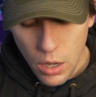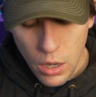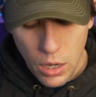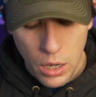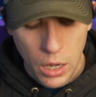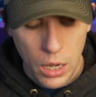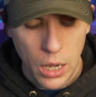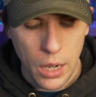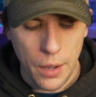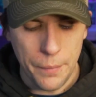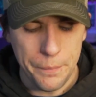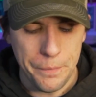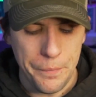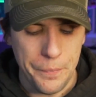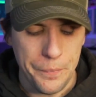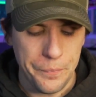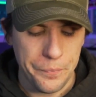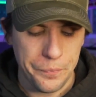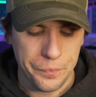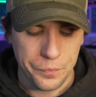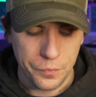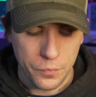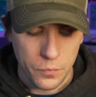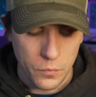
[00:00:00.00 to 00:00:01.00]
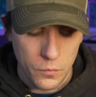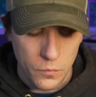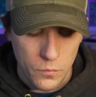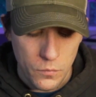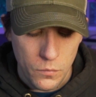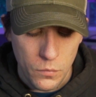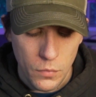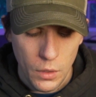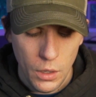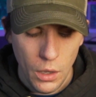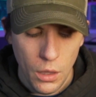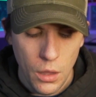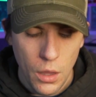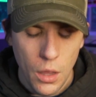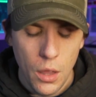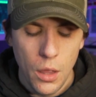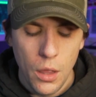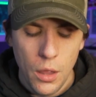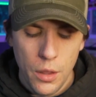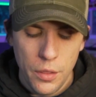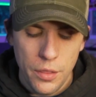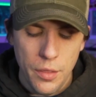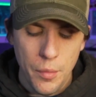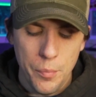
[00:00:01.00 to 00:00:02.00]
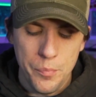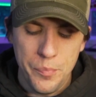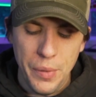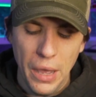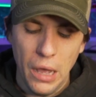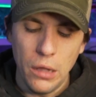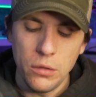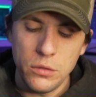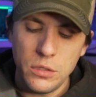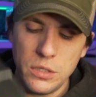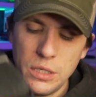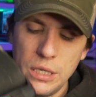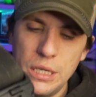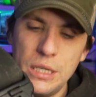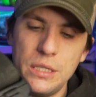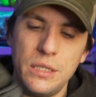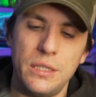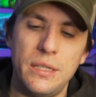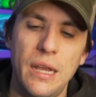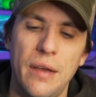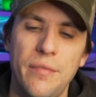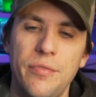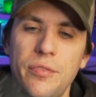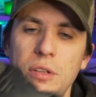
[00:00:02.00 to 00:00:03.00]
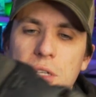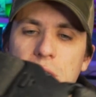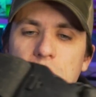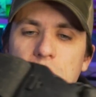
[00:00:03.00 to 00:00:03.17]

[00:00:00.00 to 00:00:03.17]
note. The belt is definitely